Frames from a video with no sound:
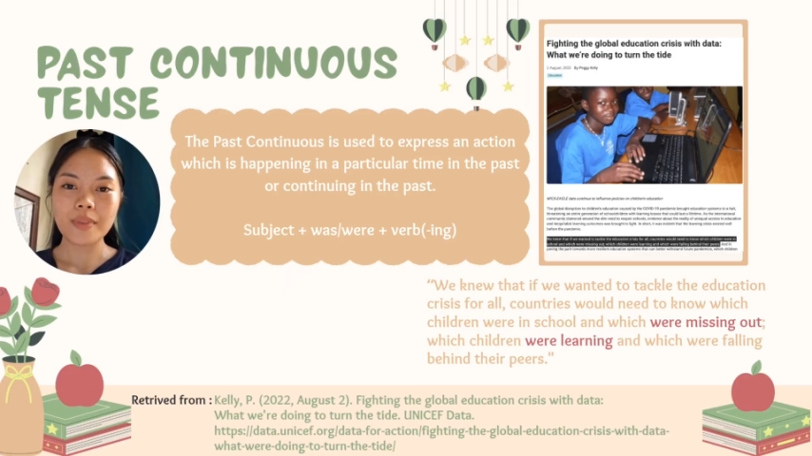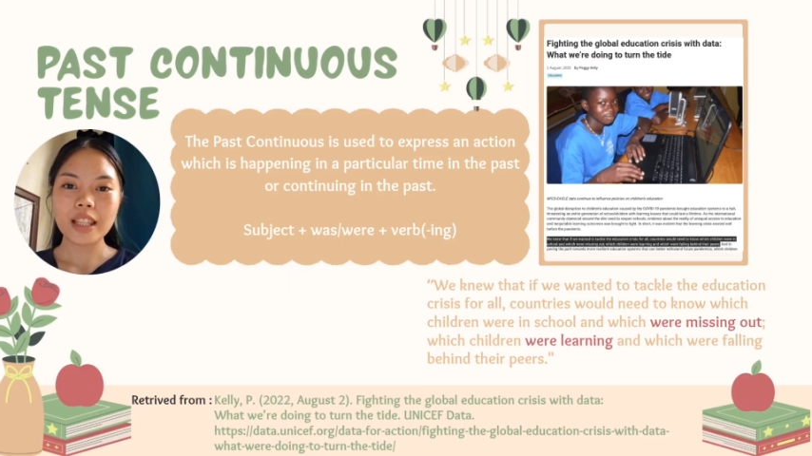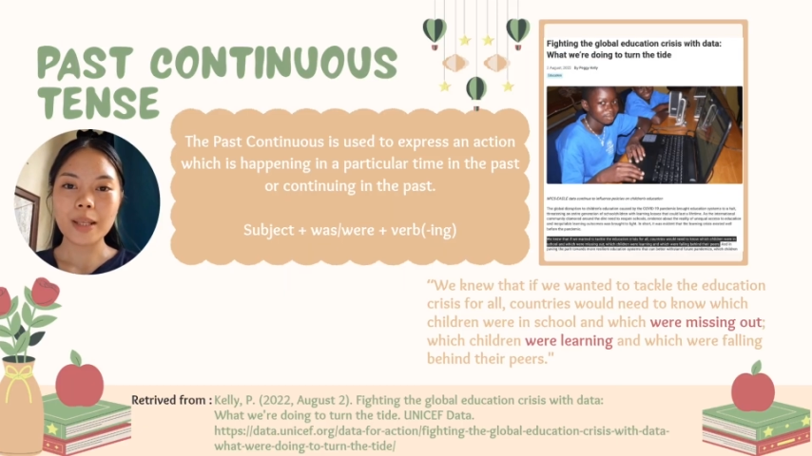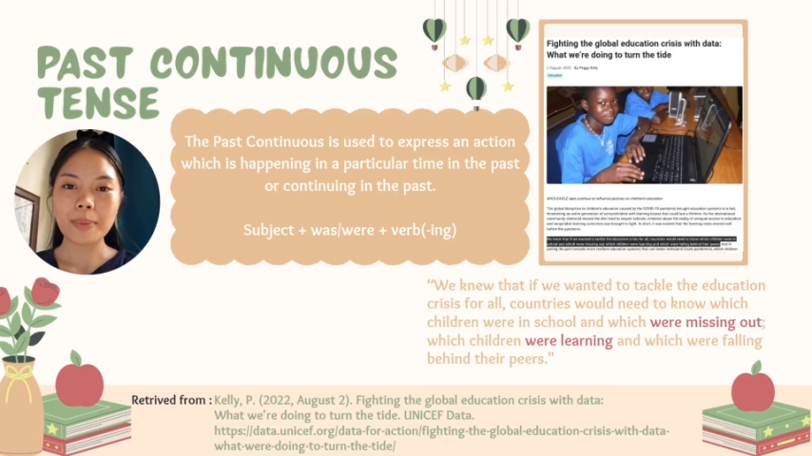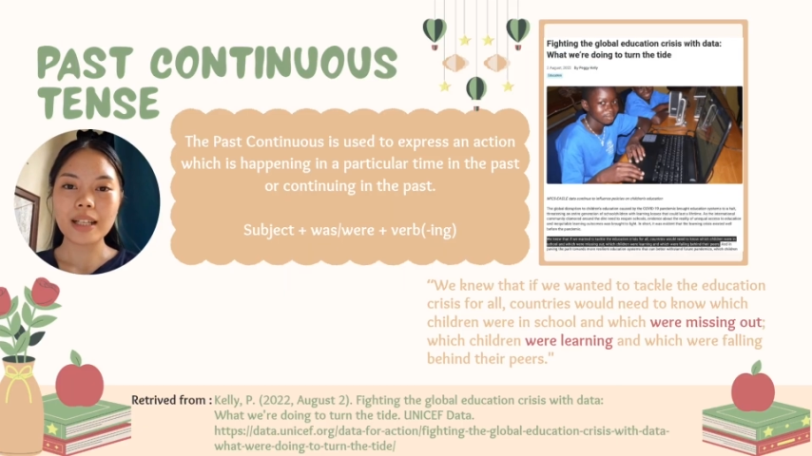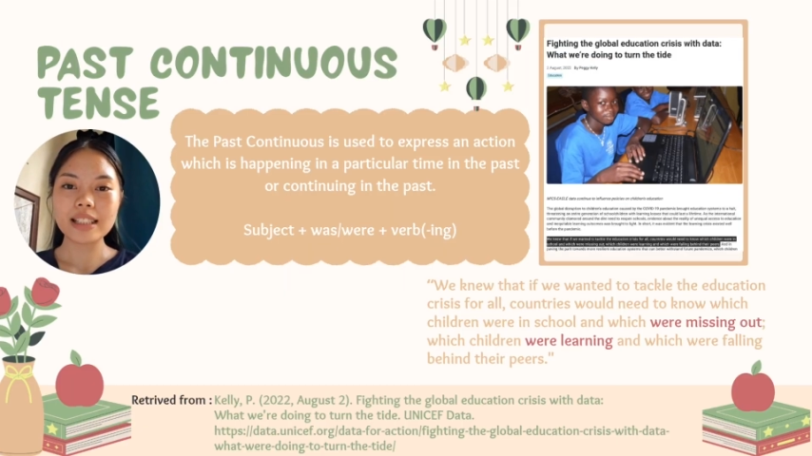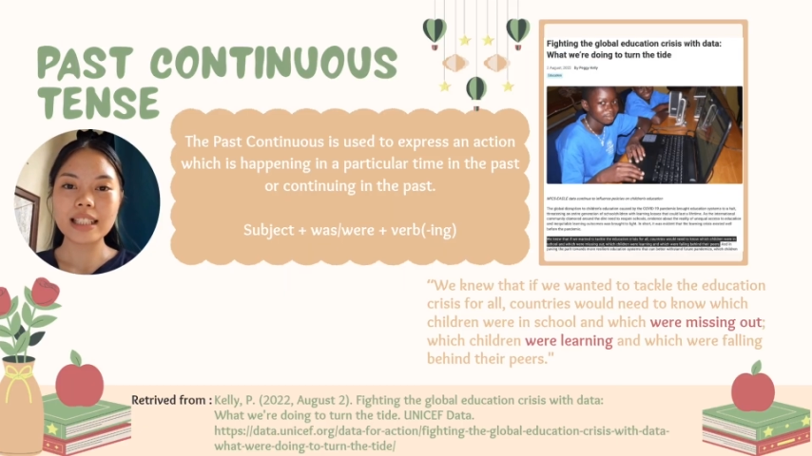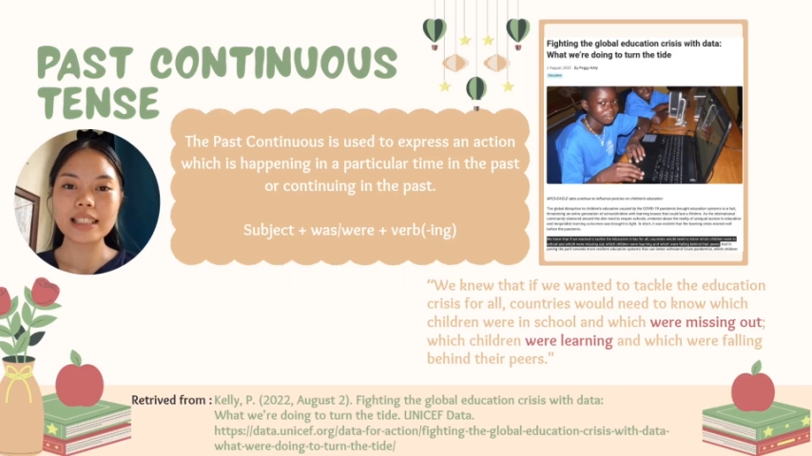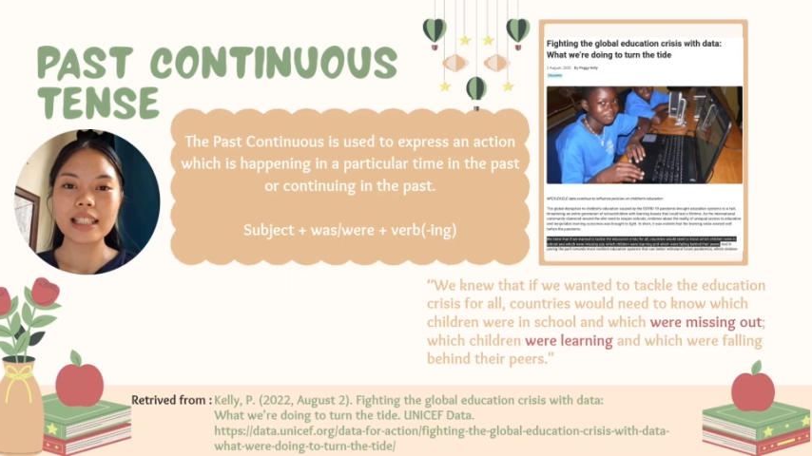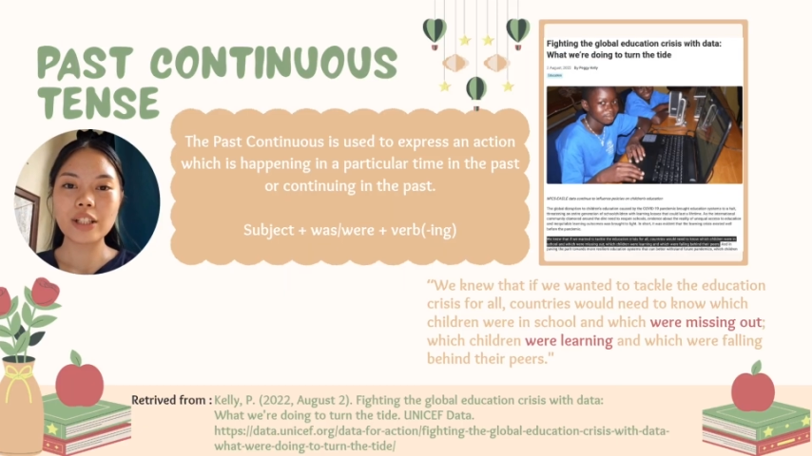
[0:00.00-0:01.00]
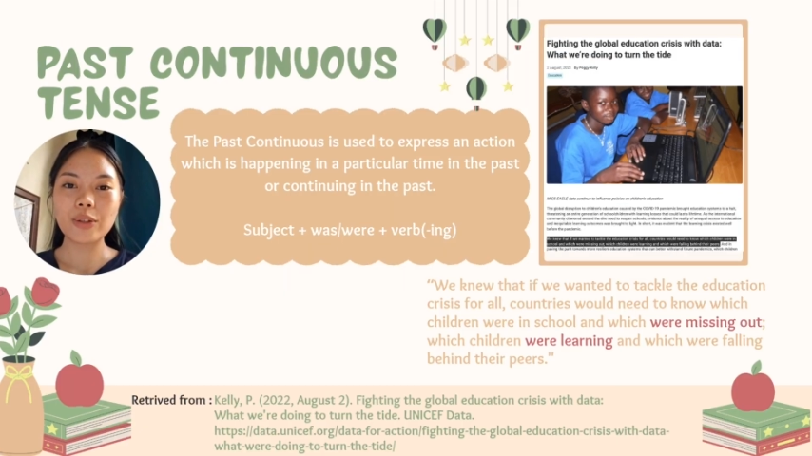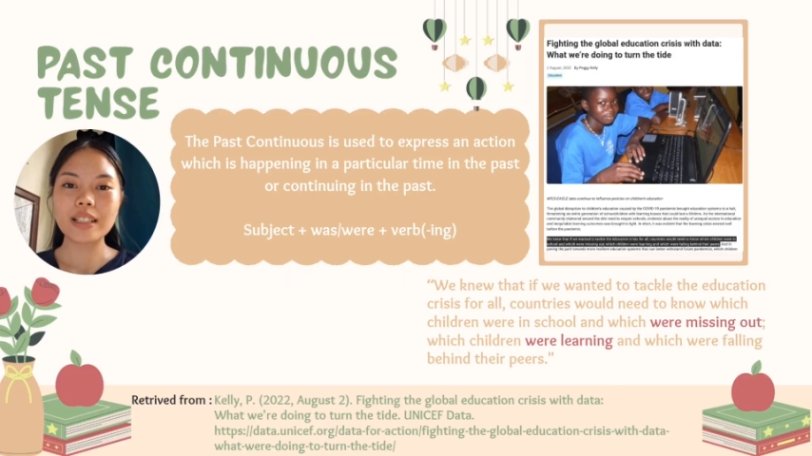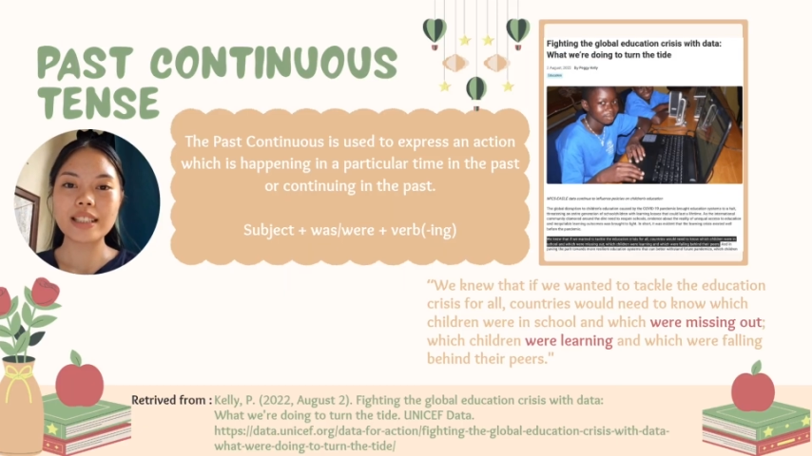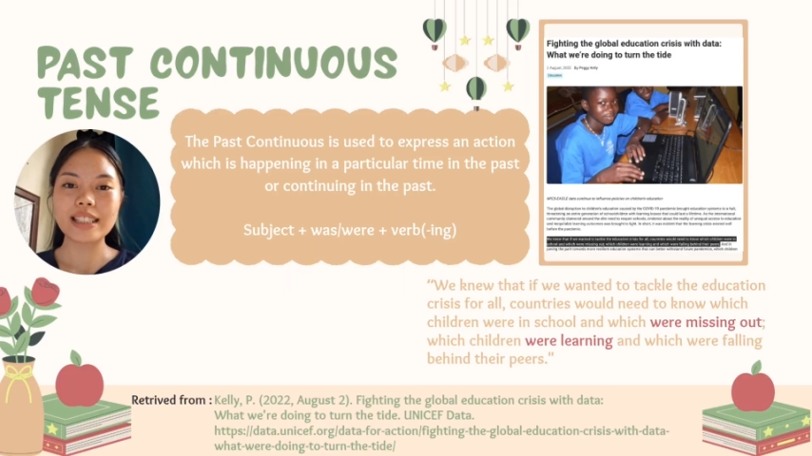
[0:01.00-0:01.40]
The past continuous